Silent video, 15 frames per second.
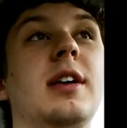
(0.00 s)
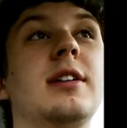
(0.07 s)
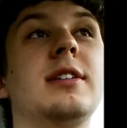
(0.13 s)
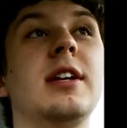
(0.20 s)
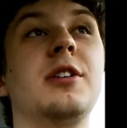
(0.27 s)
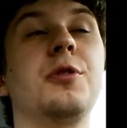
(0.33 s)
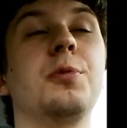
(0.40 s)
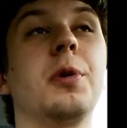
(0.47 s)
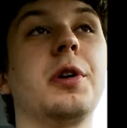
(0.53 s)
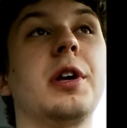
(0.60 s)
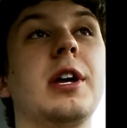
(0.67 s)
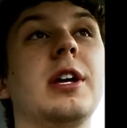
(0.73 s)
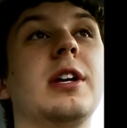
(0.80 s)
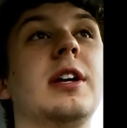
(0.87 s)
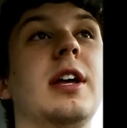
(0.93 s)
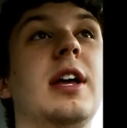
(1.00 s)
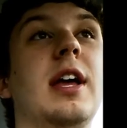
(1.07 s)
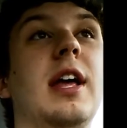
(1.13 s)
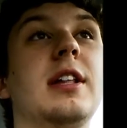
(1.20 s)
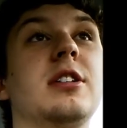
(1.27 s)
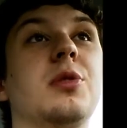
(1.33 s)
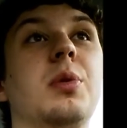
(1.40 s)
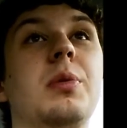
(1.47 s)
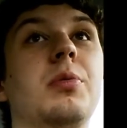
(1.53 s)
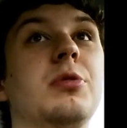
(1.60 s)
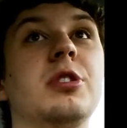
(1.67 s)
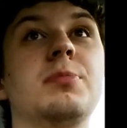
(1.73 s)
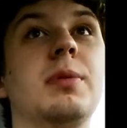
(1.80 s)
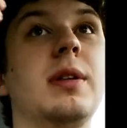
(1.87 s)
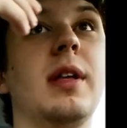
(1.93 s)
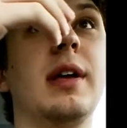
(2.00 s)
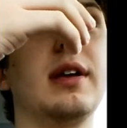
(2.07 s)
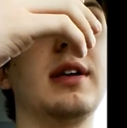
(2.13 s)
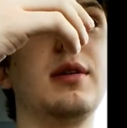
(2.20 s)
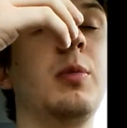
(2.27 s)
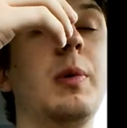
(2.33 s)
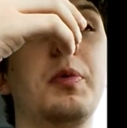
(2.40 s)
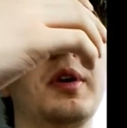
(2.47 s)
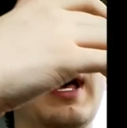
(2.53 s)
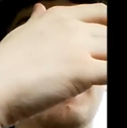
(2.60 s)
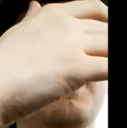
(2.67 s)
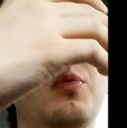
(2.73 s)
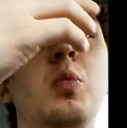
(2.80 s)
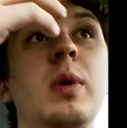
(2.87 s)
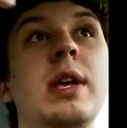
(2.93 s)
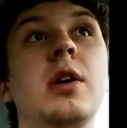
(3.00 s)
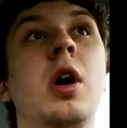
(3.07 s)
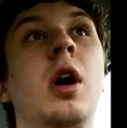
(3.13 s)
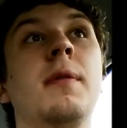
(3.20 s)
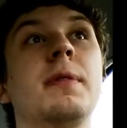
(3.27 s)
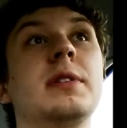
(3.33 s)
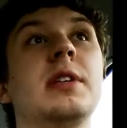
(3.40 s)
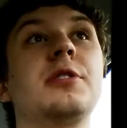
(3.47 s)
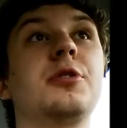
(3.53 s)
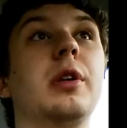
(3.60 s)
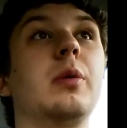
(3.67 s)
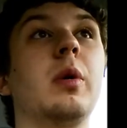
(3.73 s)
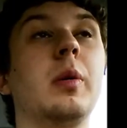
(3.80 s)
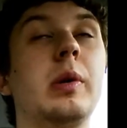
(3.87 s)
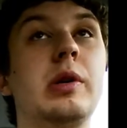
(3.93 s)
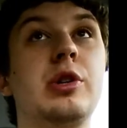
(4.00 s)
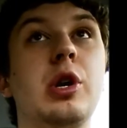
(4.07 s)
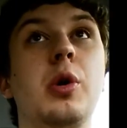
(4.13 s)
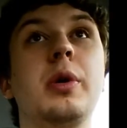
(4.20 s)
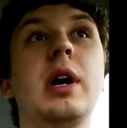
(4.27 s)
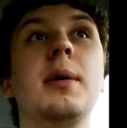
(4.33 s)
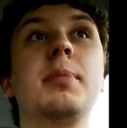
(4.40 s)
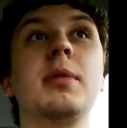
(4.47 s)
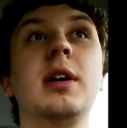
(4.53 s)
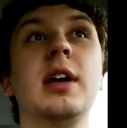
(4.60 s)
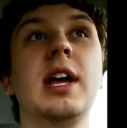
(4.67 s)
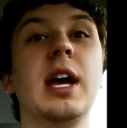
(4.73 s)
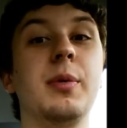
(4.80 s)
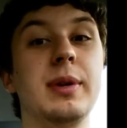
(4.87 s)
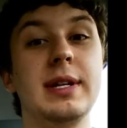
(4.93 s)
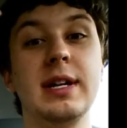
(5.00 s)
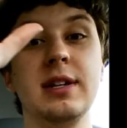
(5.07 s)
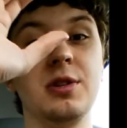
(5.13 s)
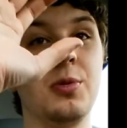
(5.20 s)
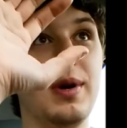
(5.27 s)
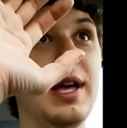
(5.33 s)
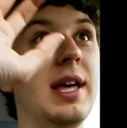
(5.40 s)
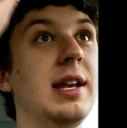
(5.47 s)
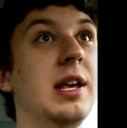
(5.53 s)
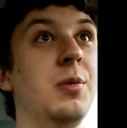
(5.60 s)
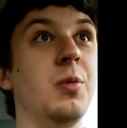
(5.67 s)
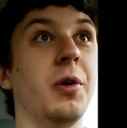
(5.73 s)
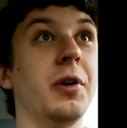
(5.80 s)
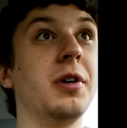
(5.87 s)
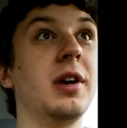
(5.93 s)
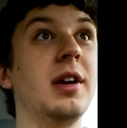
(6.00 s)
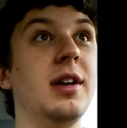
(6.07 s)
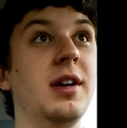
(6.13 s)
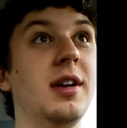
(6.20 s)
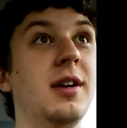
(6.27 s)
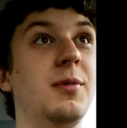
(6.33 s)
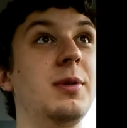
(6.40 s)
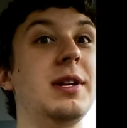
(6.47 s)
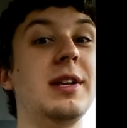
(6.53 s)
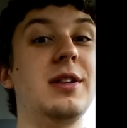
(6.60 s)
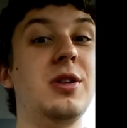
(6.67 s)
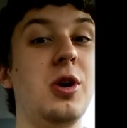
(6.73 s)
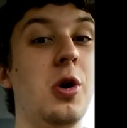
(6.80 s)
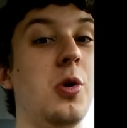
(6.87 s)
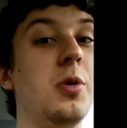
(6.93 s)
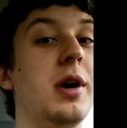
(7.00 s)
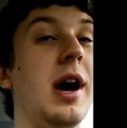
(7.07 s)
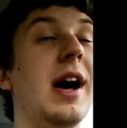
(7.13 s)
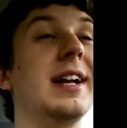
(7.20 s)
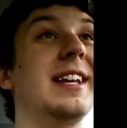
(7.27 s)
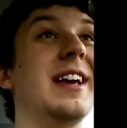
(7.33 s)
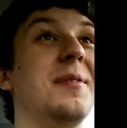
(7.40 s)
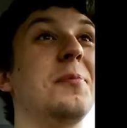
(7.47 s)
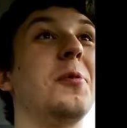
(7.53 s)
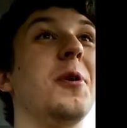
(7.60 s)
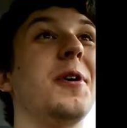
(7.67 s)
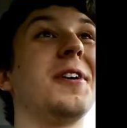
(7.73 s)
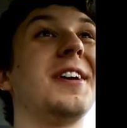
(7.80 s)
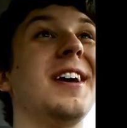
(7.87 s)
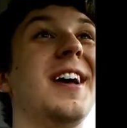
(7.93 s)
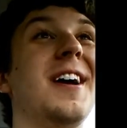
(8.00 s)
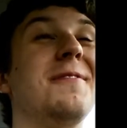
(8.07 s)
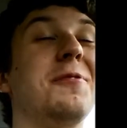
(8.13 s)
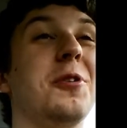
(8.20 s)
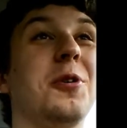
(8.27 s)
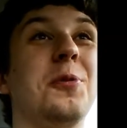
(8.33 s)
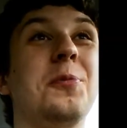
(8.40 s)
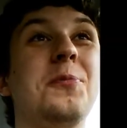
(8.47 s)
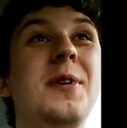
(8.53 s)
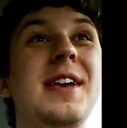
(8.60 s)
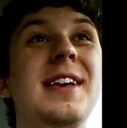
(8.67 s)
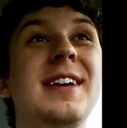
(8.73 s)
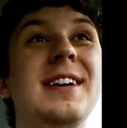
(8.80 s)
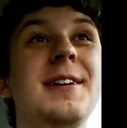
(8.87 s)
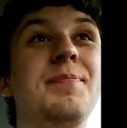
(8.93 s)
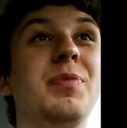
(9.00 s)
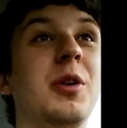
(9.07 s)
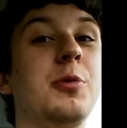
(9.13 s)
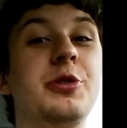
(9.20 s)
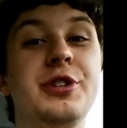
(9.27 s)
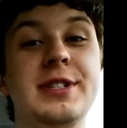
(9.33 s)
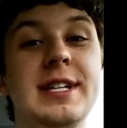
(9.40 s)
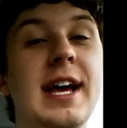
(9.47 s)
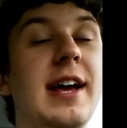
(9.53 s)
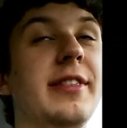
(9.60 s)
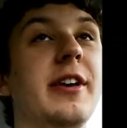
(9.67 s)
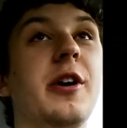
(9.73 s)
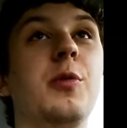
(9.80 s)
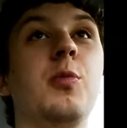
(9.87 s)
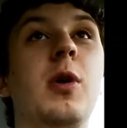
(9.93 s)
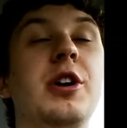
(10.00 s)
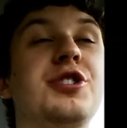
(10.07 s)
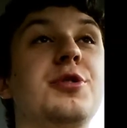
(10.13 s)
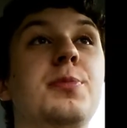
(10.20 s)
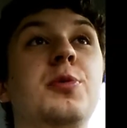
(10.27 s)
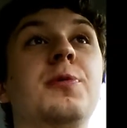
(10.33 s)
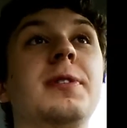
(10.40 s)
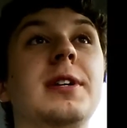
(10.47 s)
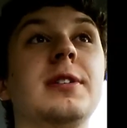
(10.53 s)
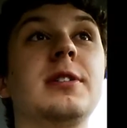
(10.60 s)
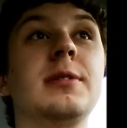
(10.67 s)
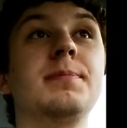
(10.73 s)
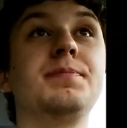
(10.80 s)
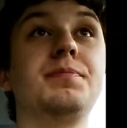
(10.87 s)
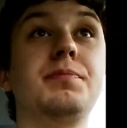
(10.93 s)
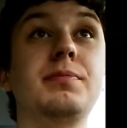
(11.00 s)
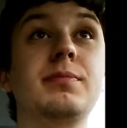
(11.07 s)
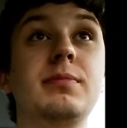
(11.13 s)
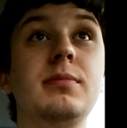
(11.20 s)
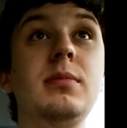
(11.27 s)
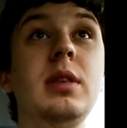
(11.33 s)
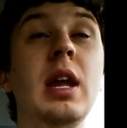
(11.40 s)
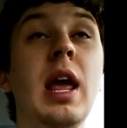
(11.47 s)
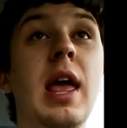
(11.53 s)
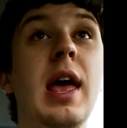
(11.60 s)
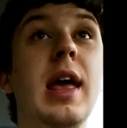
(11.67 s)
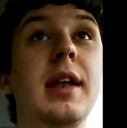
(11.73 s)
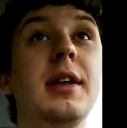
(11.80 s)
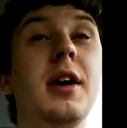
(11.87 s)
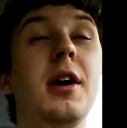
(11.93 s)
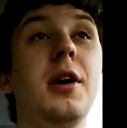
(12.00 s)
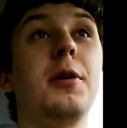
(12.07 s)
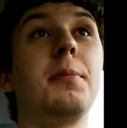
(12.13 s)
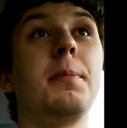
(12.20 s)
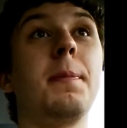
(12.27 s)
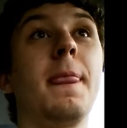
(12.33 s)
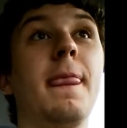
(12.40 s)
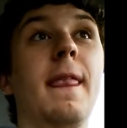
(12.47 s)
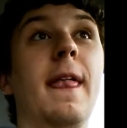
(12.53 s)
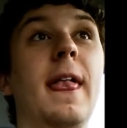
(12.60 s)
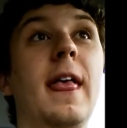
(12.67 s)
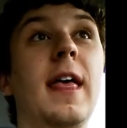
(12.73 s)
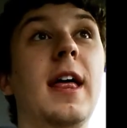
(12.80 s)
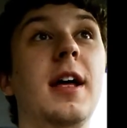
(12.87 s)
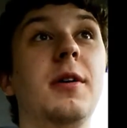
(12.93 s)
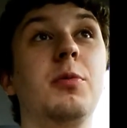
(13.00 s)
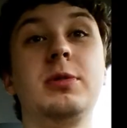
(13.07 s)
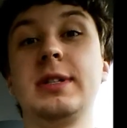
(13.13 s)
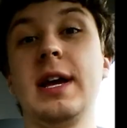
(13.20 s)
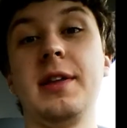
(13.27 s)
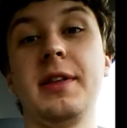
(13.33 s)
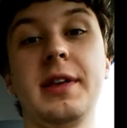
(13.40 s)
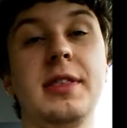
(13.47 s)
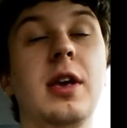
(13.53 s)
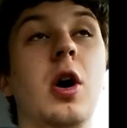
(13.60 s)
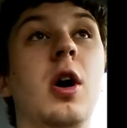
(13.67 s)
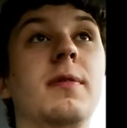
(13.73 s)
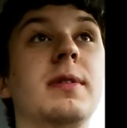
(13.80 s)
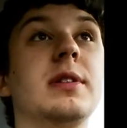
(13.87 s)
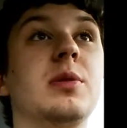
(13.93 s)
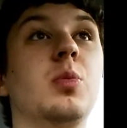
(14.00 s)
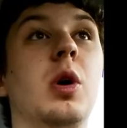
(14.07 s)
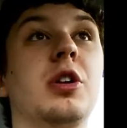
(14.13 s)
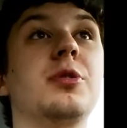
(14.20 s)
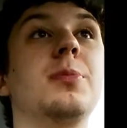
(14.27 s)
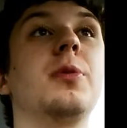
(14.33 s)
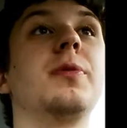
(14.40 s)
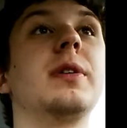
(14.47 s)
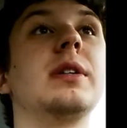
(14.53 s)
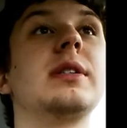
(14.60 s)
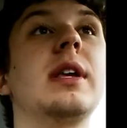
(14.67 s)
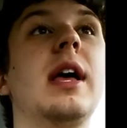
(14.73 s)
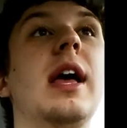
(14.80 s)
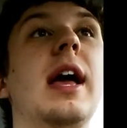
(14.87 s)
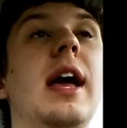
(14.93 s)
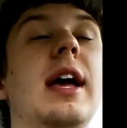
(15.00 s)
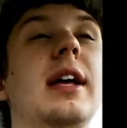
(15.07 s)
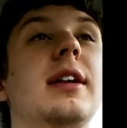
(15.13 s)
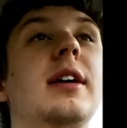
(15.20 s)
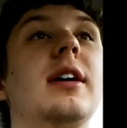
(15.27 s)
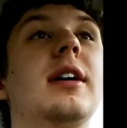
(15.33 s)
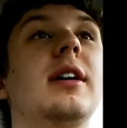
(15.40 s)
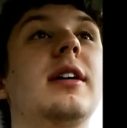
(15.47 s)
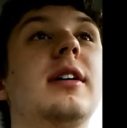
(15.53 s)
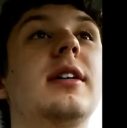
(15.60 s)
continue working. And so we would just be like, we would have a week off essentially, where we showed up and we didn't do any work. We did no goddamn work for a week. We just sat in there and watched movies. And we sat in like the office and watched movies. And